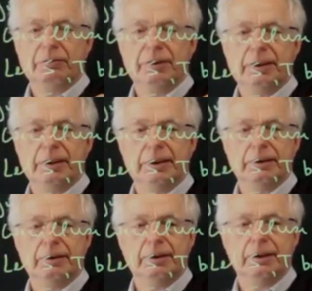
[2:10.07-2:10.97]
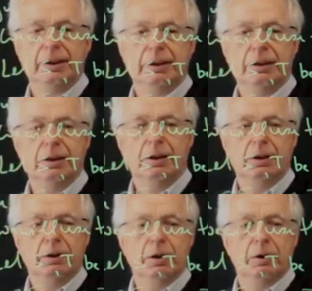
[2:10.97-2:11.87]
v in t
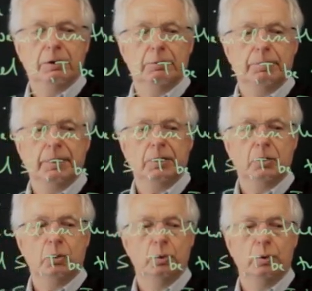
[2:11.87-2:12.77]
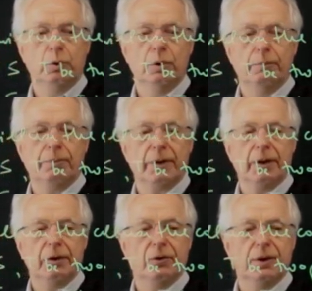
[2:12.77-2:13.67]
be two
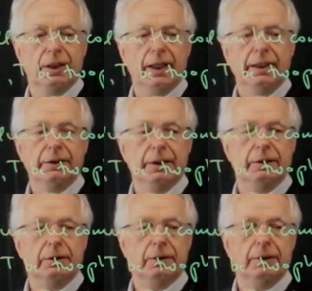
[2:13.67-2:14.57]
selected